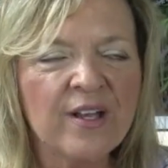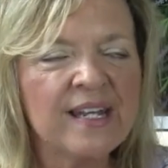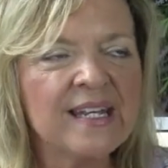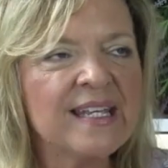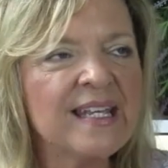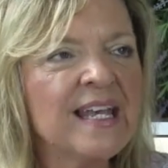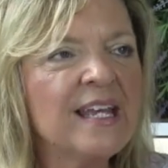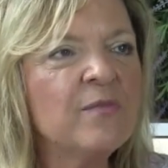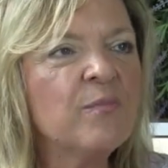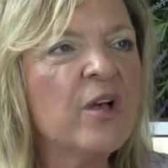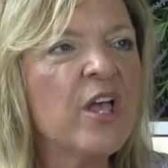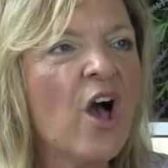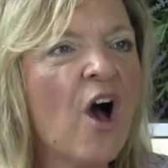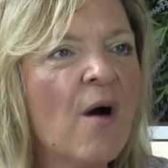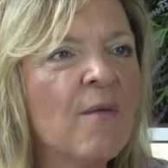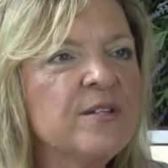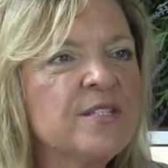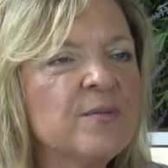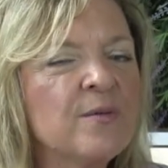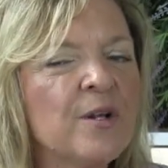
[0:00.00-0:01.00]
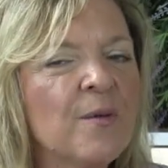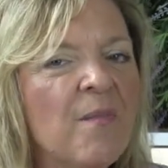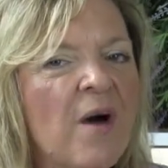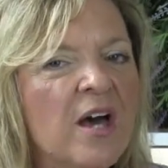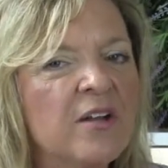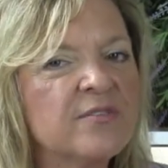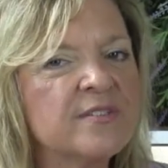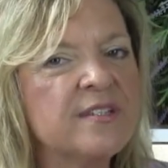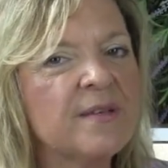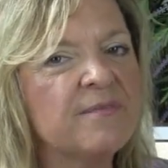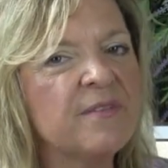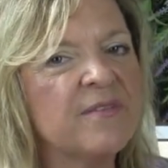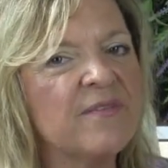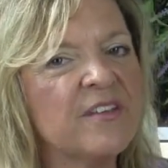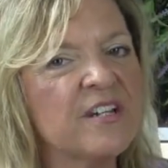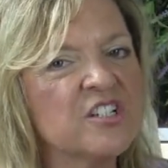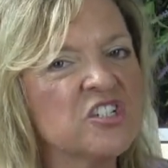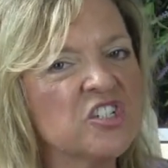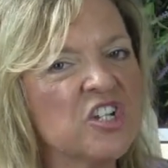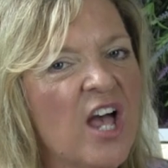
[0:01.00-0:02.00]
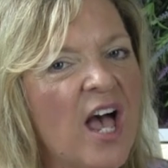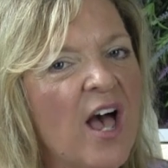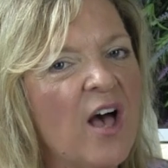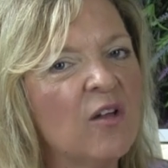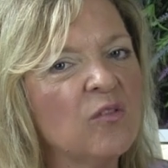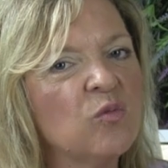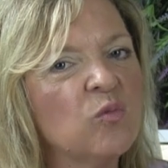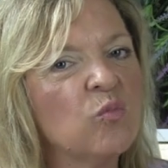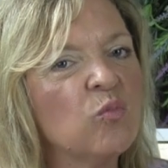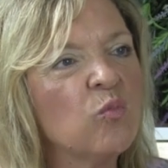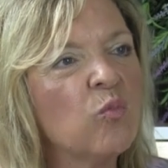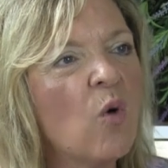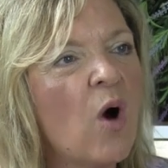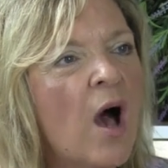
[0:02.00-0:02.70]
And again, we always want to model something that a child